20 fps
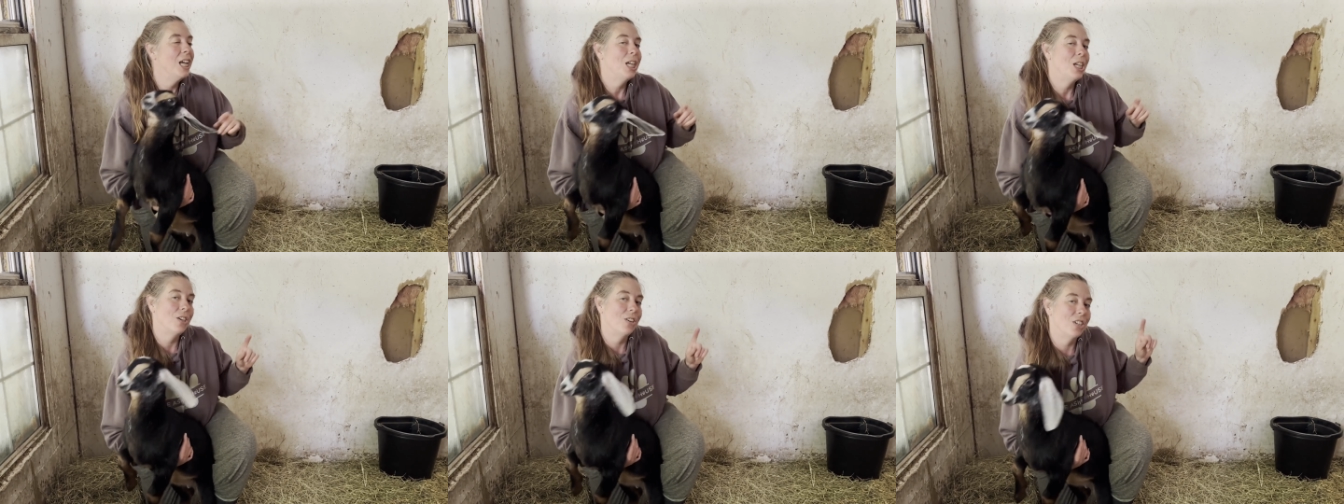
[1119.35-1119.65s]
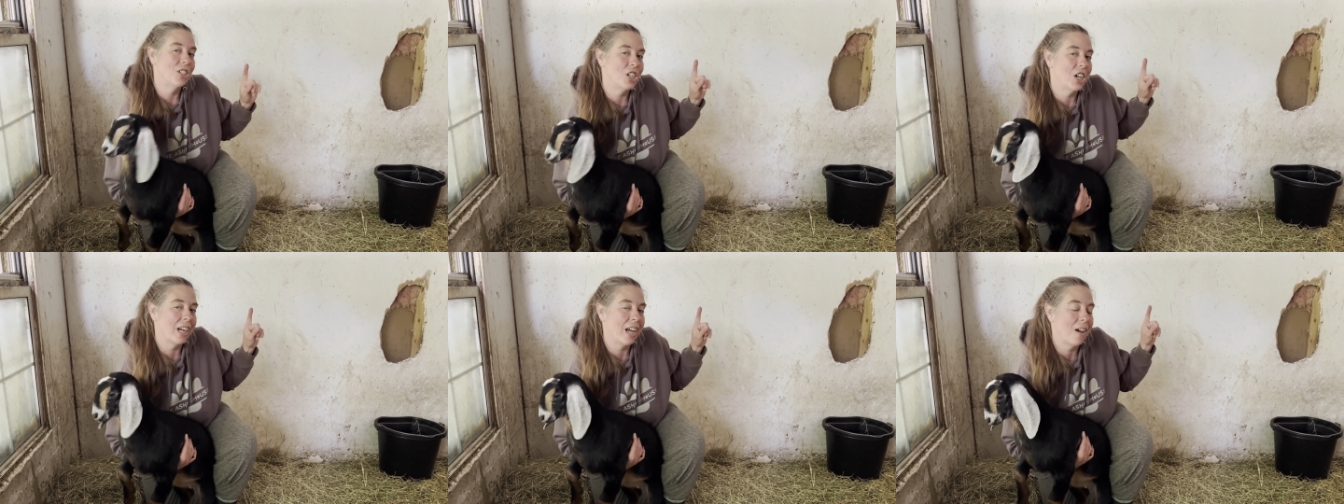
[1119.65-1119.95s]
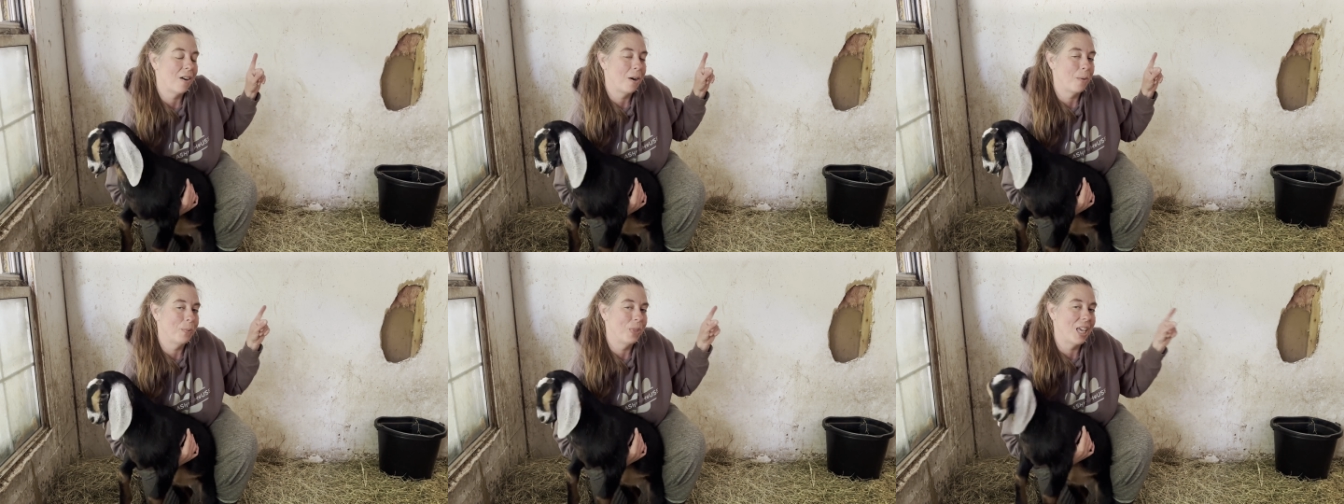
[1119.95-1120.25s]
you can check out
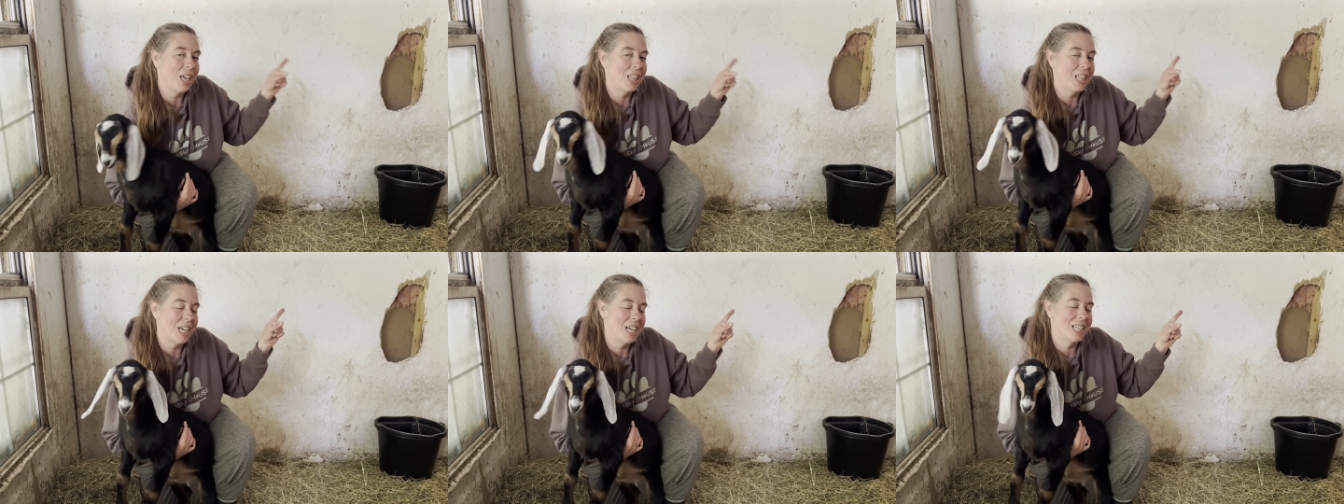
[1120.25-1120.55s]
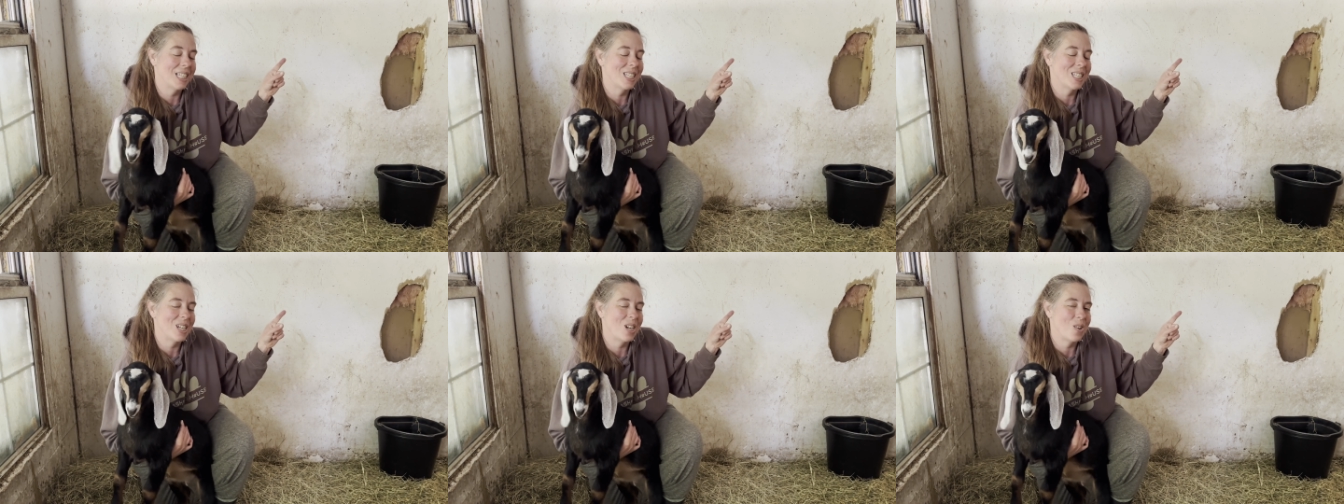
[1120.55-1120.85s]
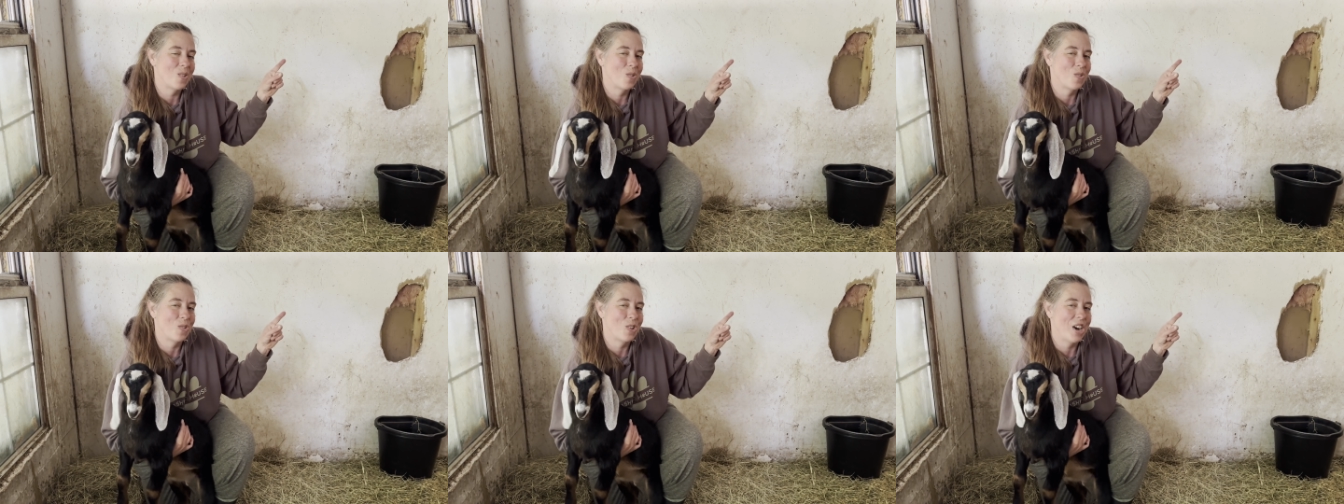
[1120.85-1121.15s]
our playlist
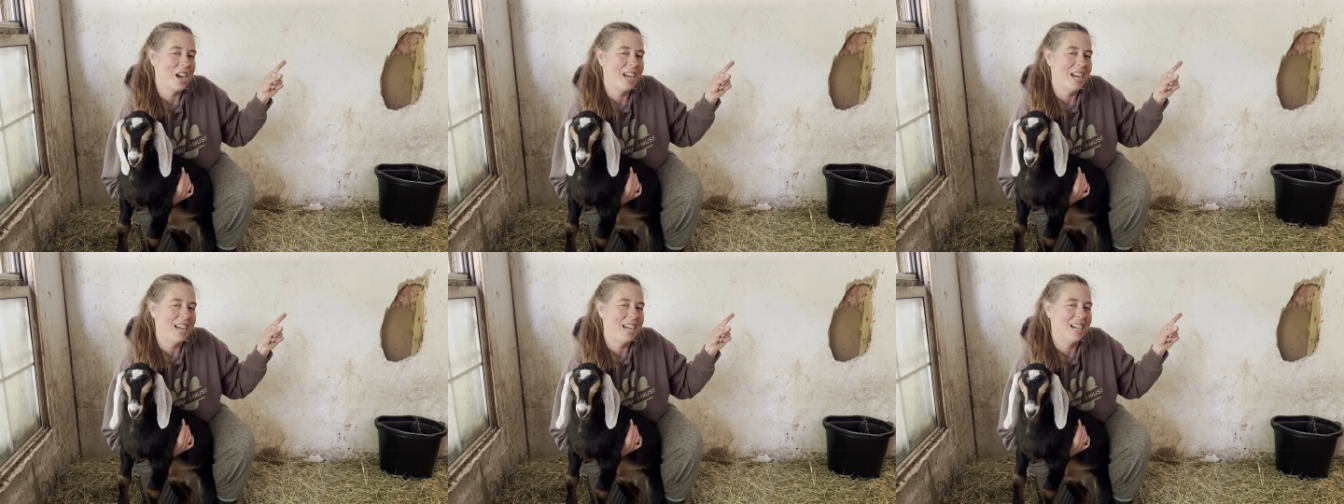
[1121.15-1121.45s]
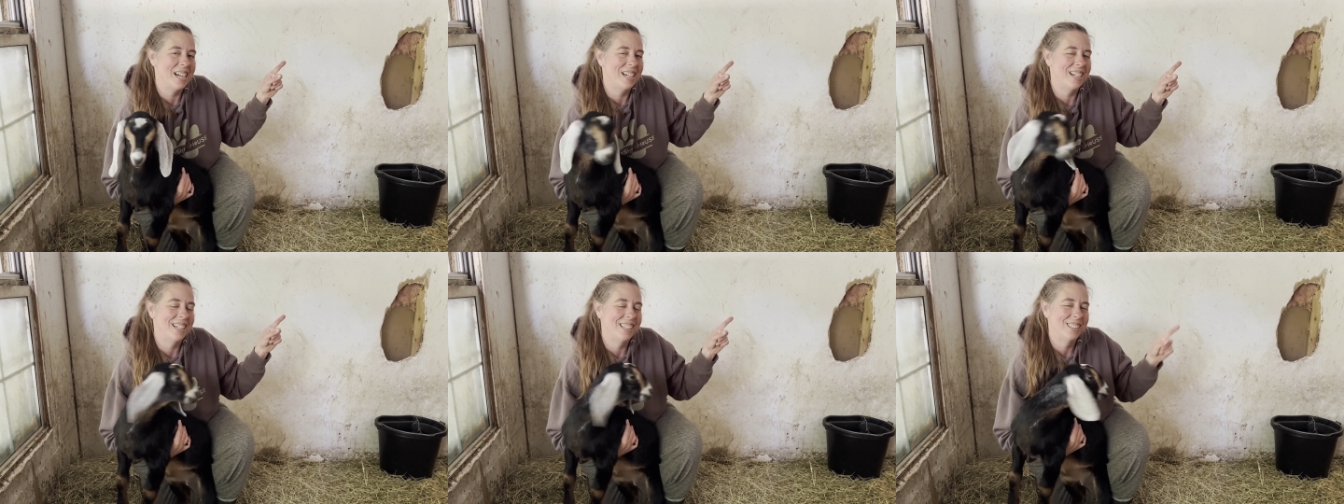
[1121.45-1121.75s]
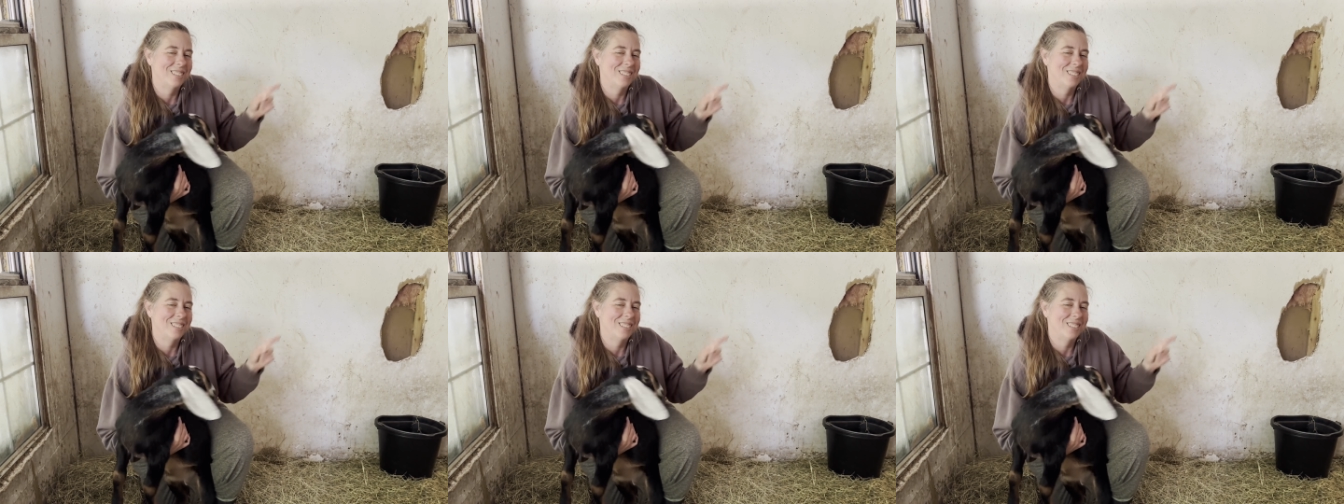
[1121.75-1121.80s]
right here.